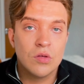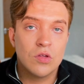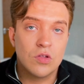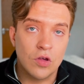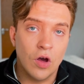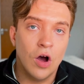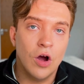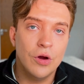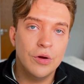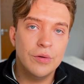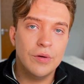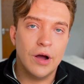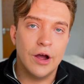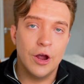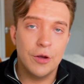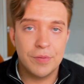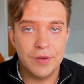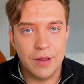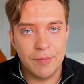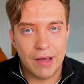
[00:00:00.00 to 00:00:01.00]
So I
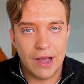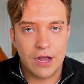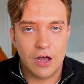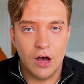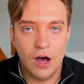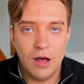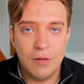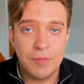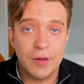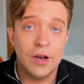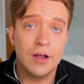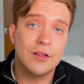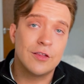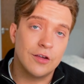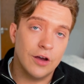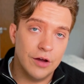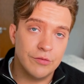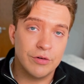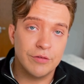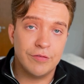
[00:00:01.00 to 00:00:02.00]
opened it back up and I
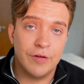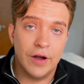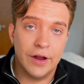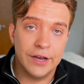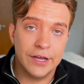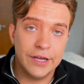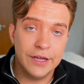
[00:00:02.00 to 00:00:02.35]
started refining